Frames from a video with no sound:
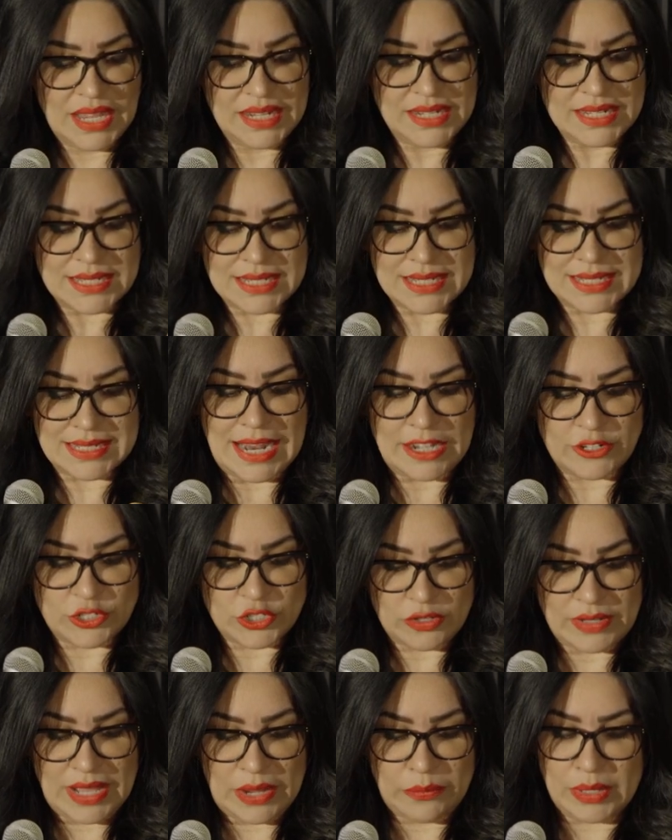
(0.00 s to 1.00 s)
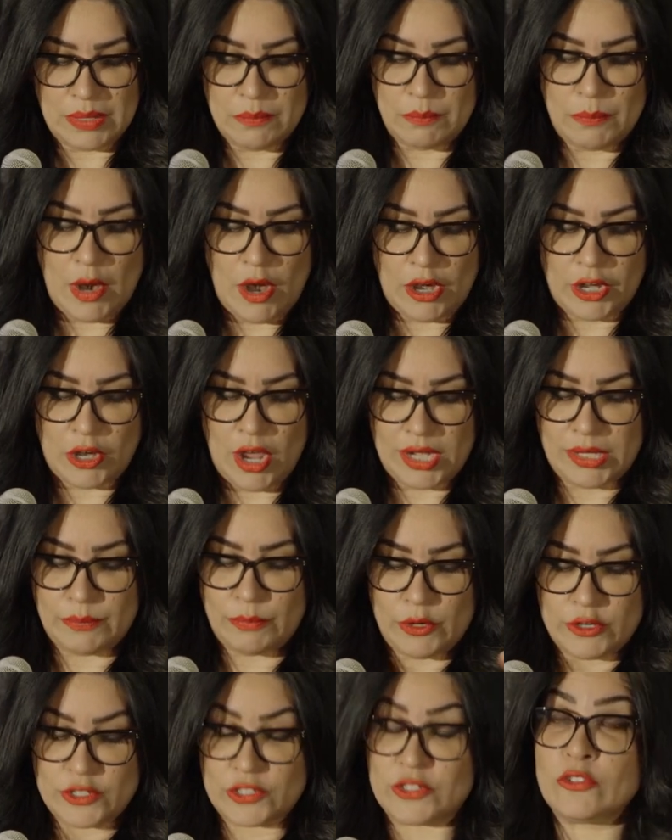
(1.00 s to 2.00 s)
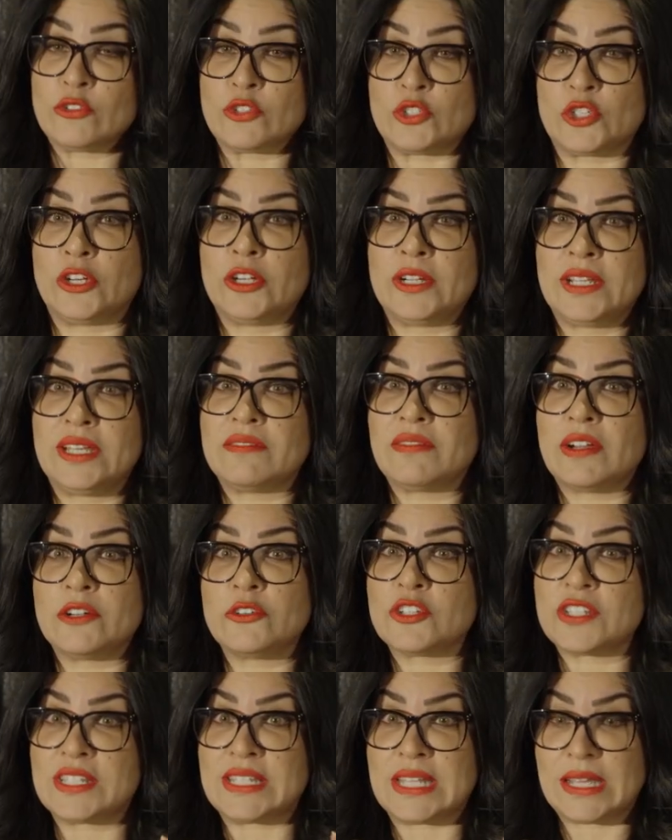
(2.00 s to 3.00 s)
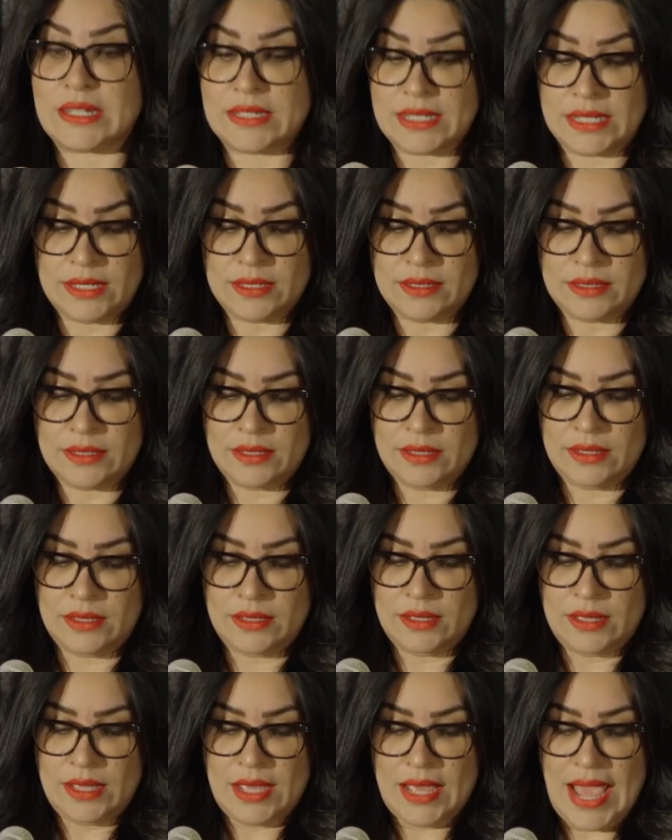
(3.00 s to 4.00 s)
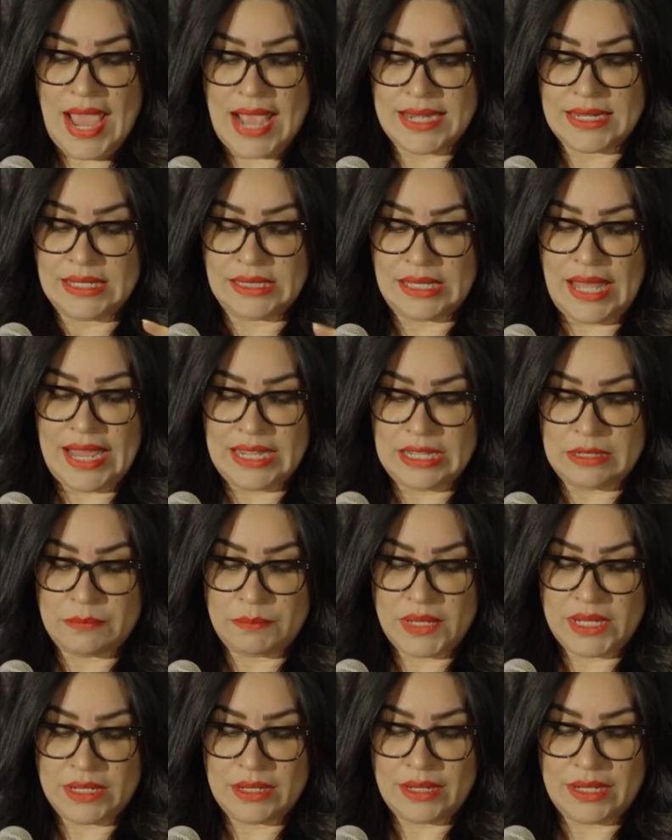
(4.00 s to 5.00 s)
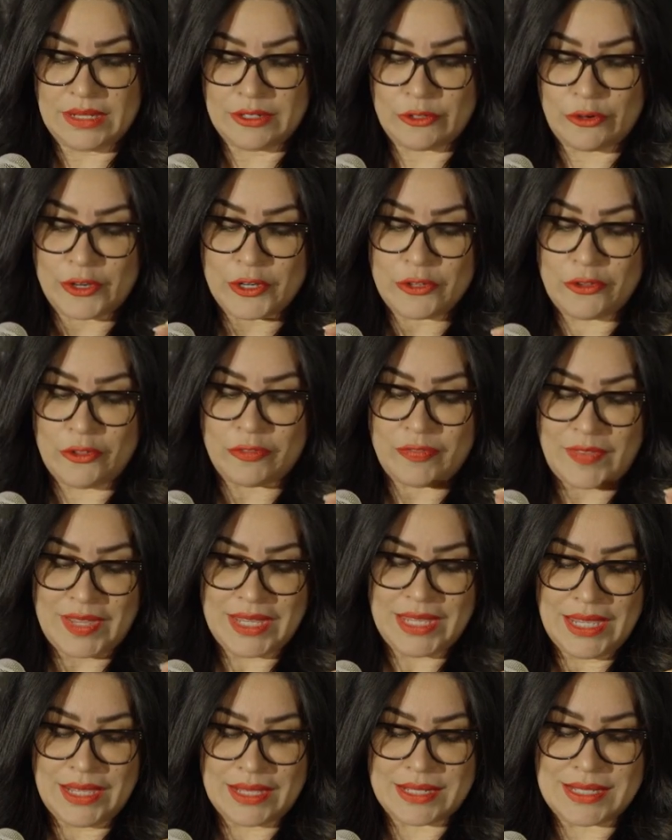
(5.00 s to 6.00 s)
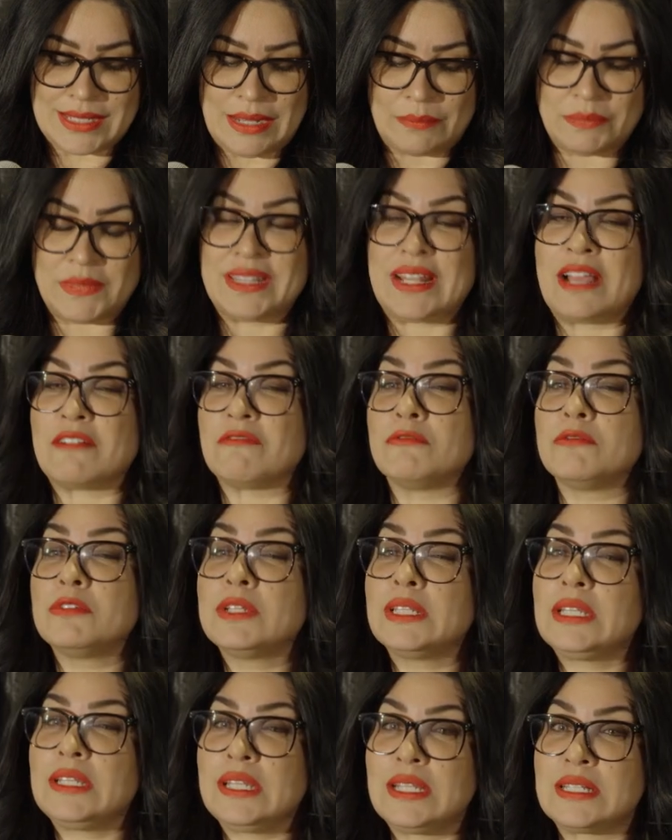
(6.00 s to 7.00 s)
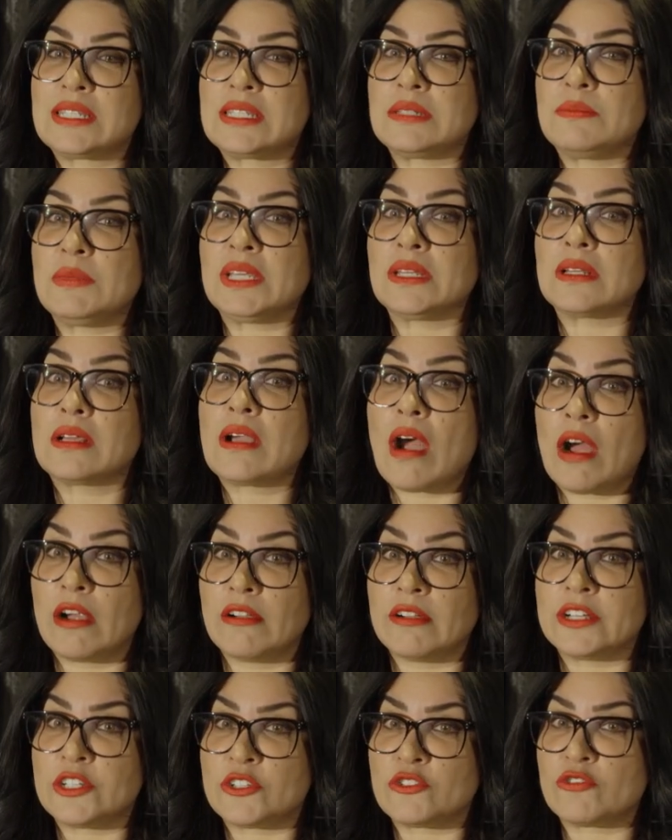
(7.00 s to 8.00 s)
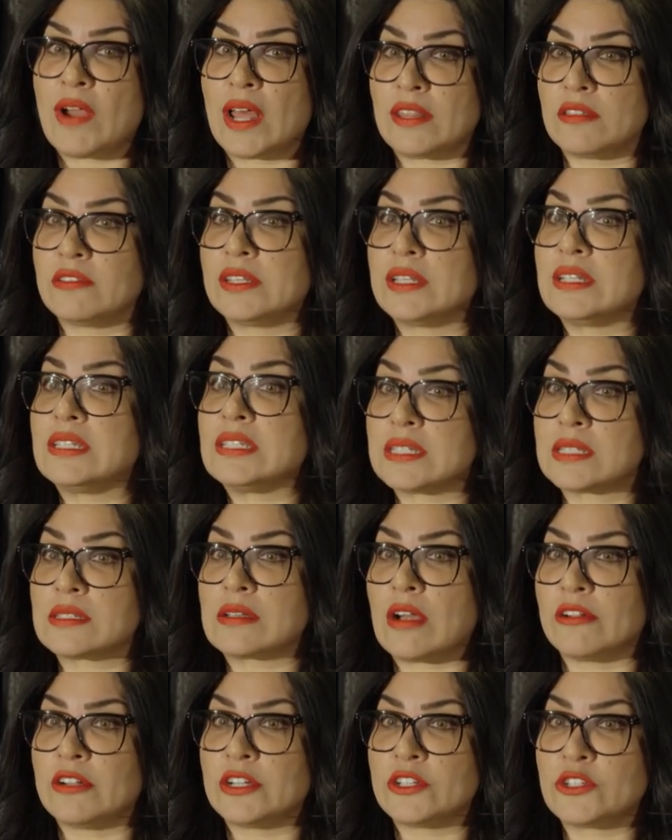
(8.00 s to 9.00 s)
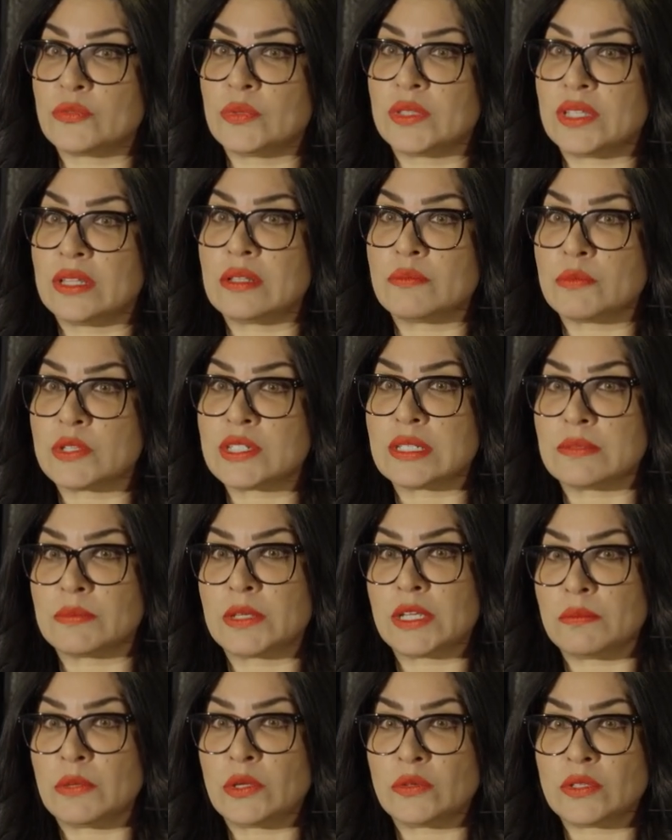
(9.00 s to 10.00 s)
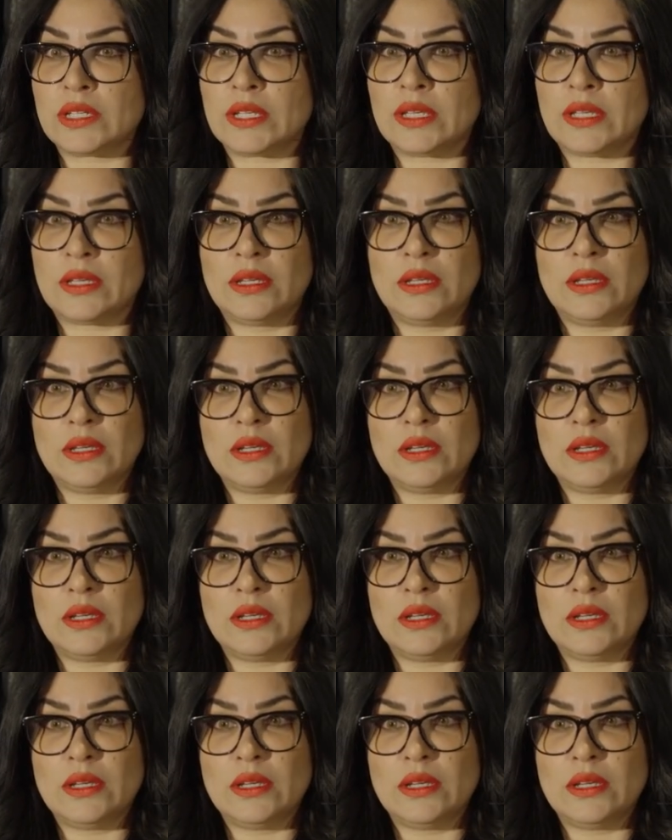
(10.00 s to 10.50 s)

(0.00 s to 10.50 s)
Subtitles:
And it's essential that we embark on a personal journey of understanding and enlightenment, and critical thinking is something that really needs to be encouraged rather than discouraged within the Muslim community.